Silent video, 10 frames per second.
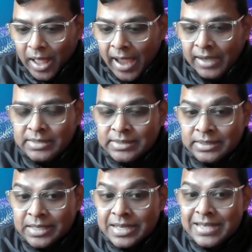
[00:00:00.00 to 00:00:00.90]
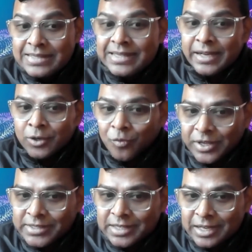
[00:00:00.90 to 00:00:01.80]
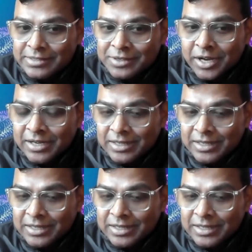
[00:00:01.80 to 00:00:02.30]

act as a center of excellence, right?